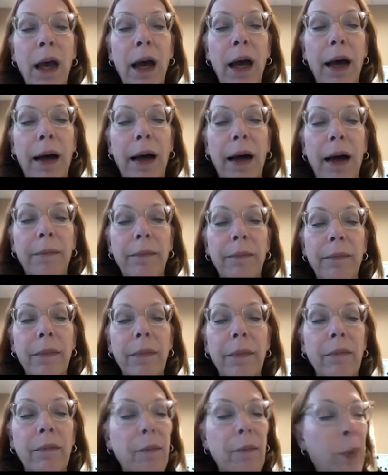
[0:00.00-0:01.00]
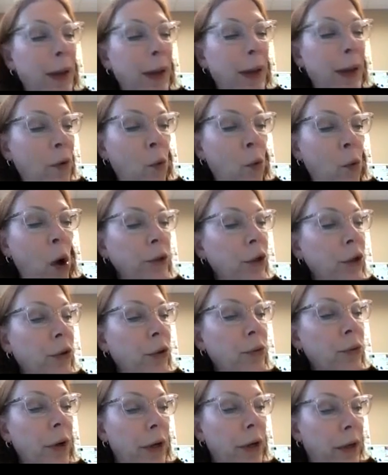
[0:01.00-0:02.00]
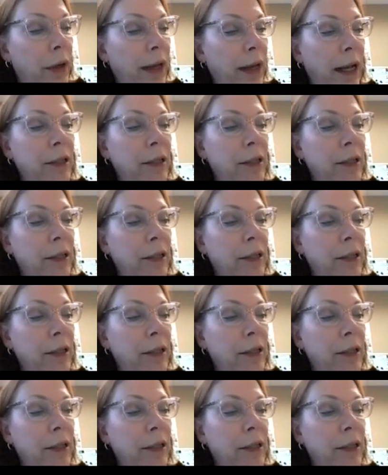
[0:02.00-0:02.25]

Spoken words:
but it walks you through it.